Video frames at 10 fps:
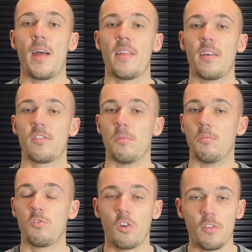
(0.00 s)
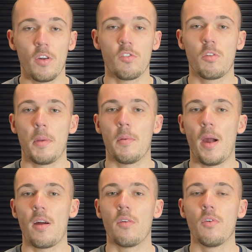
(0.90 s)
there's some tree routes to be
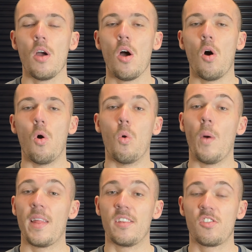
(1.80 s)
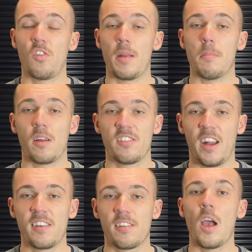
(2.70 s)
aware of or where the terrain might
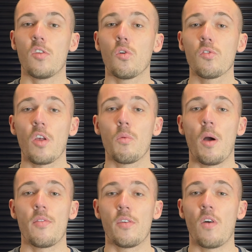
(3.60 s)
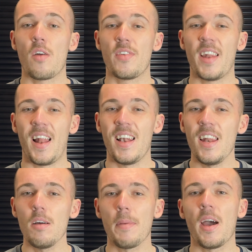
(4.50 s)
change. It's also worth arriving that
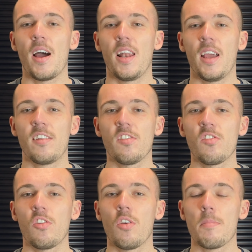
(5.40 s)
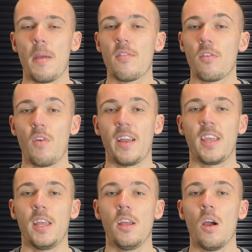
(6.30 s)
little bit earlier just to do a bit of a
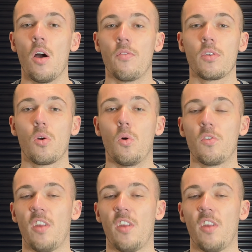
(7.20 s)
recce of the course